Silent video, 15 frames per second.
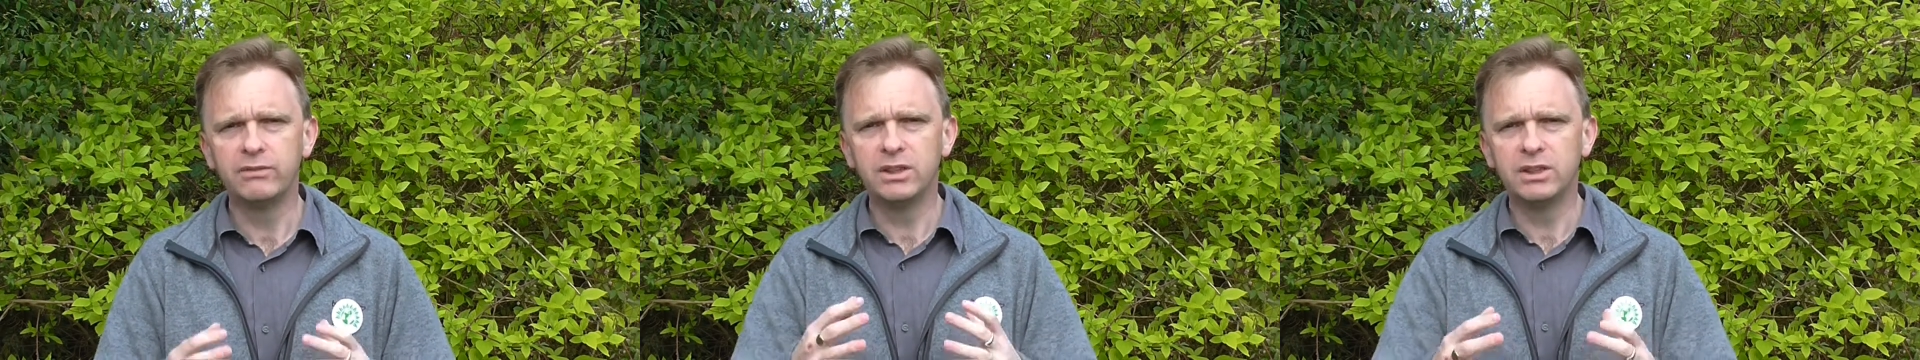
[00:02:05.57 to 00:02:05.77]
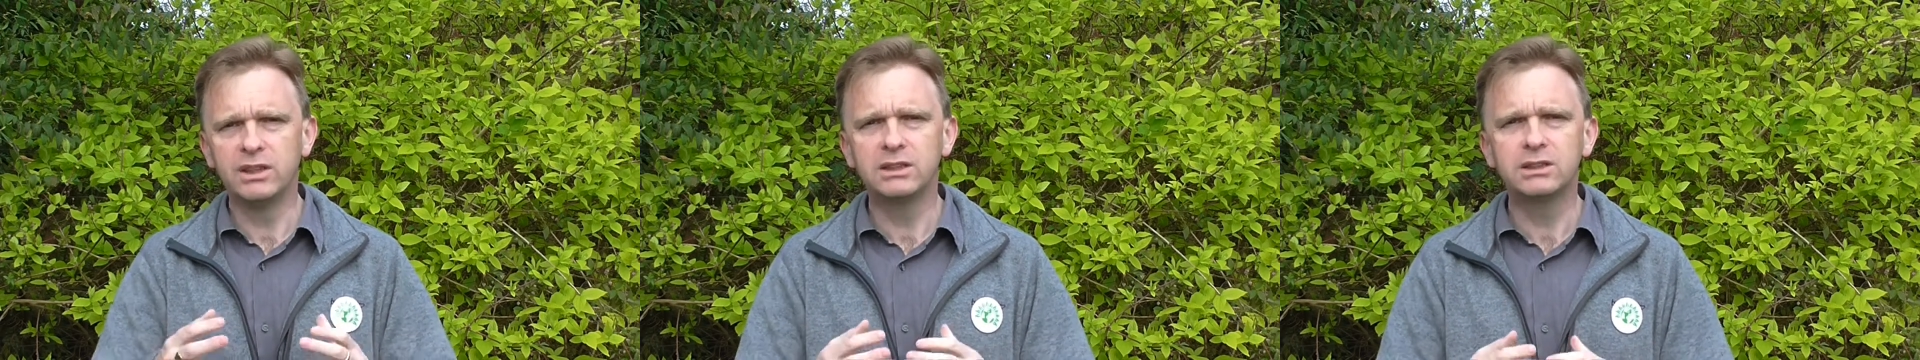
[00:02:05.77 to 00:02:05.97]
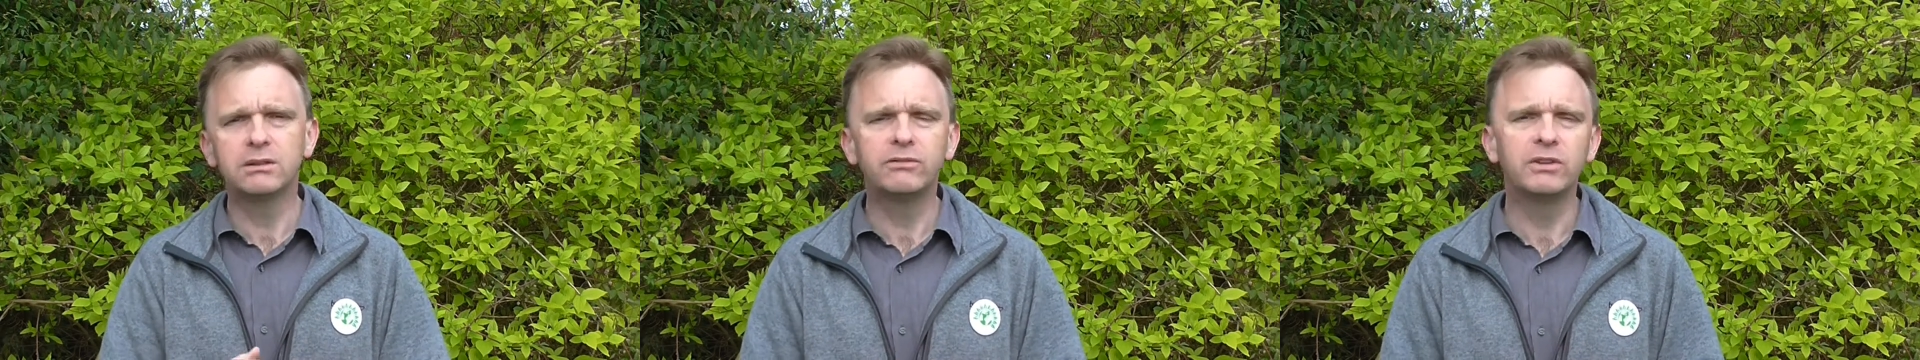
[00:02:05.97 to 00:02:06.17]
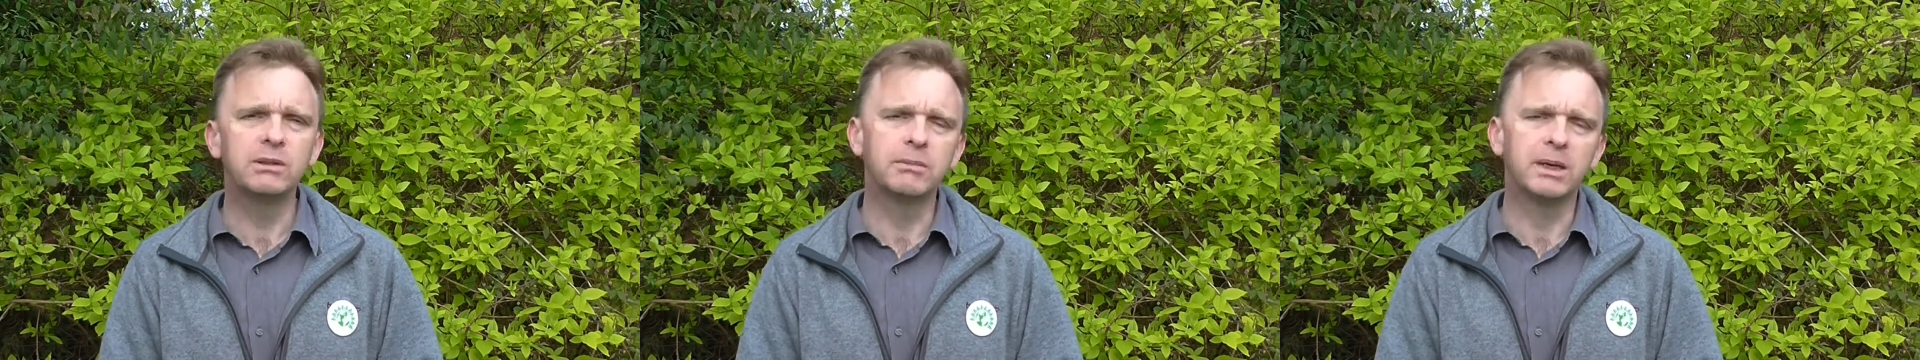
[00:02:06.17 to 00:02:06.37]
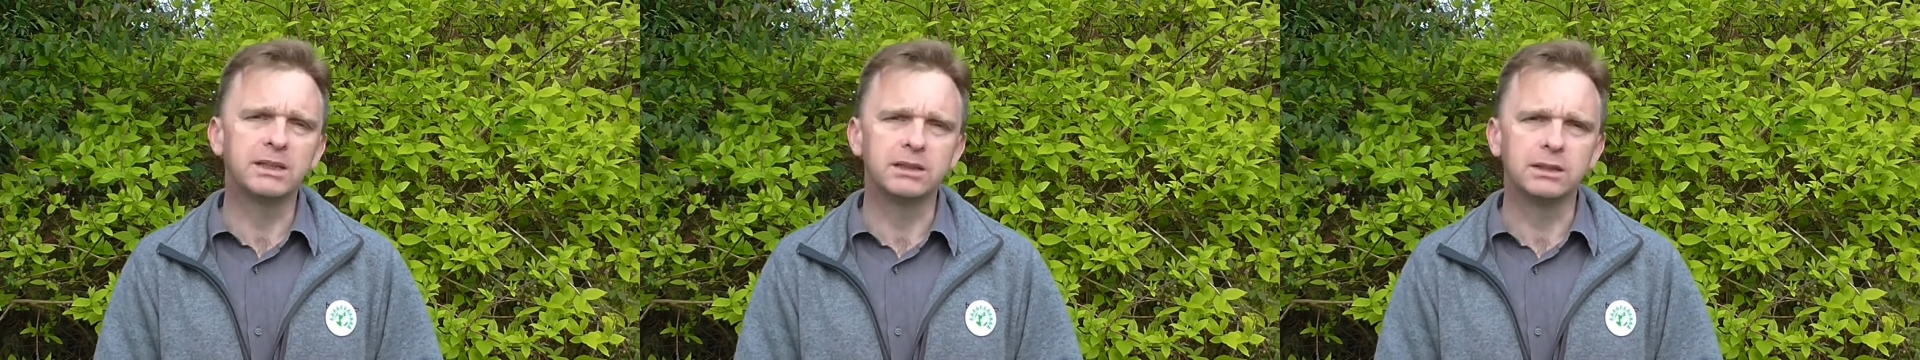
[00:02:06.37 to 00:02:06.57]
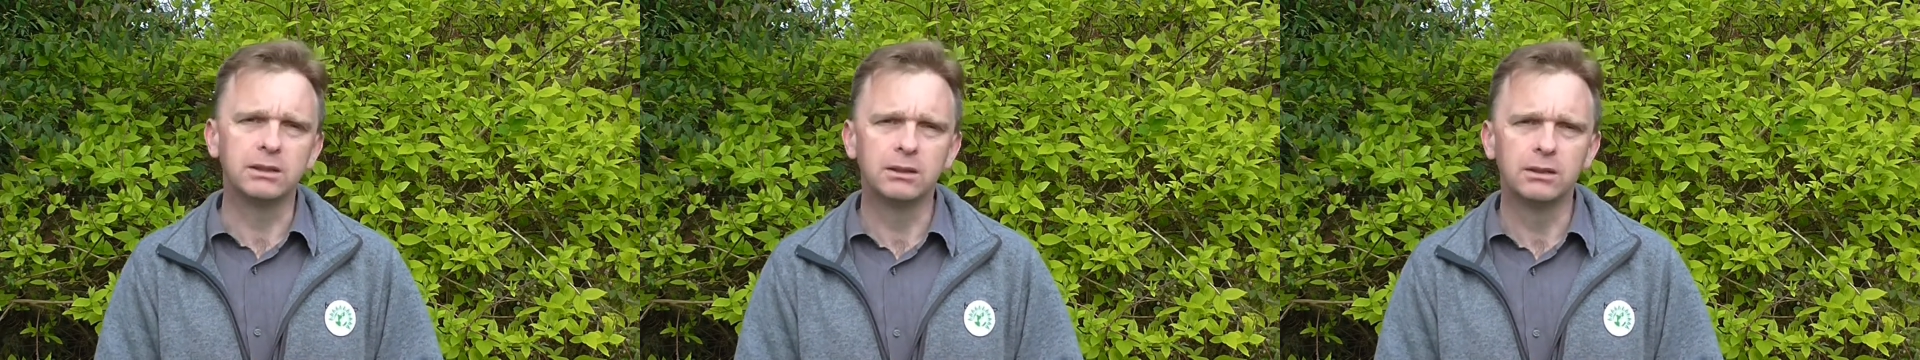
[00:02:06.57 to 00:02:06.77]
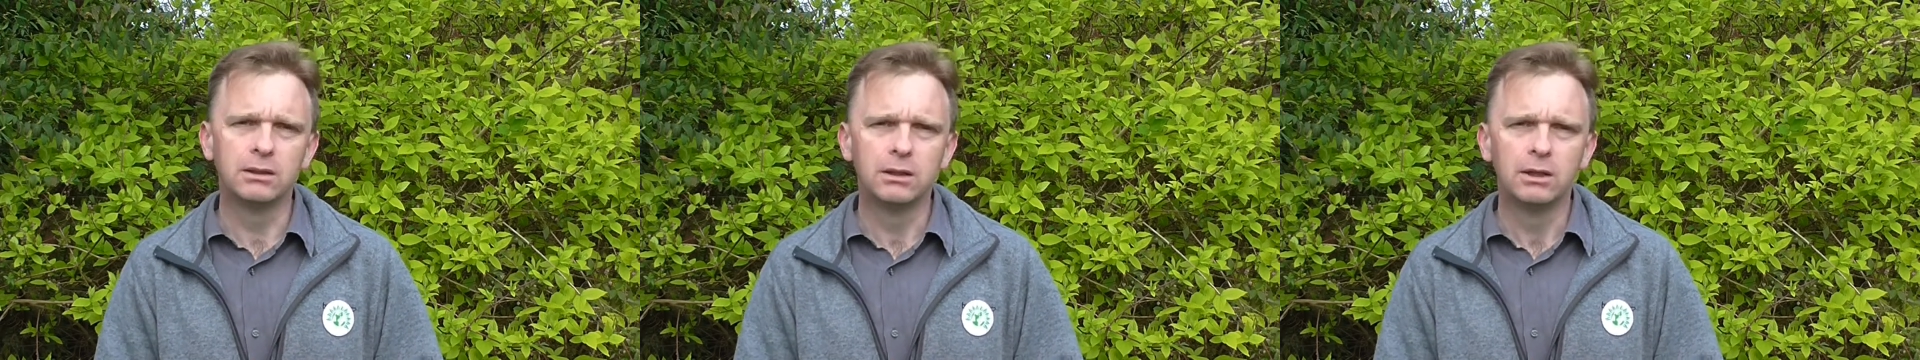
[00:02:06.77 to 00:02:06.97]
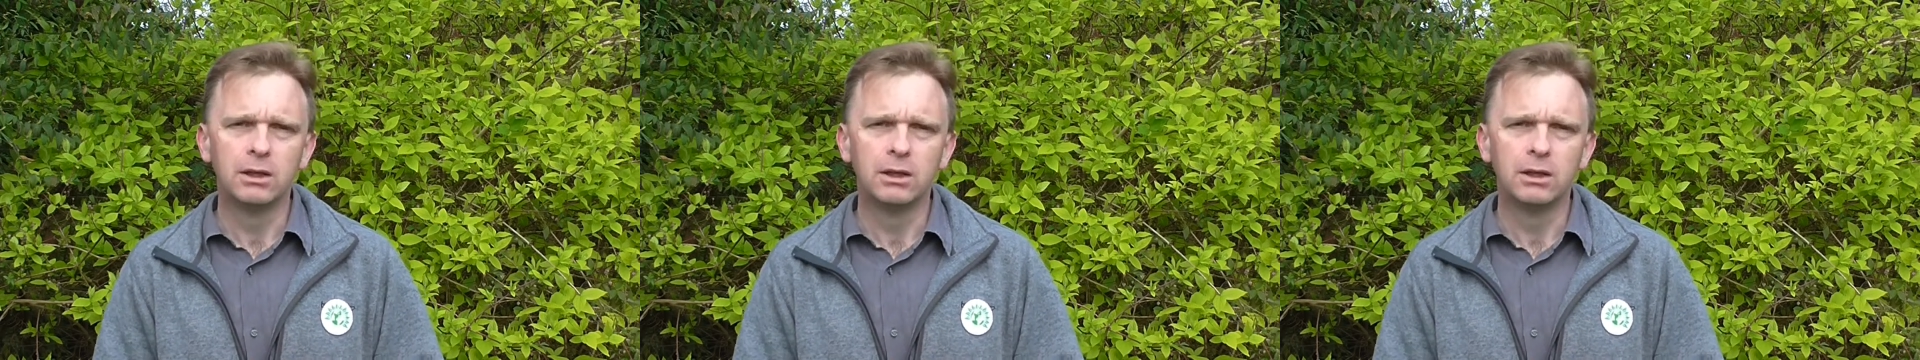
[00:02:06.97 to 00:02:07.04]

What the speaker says: if you need something better,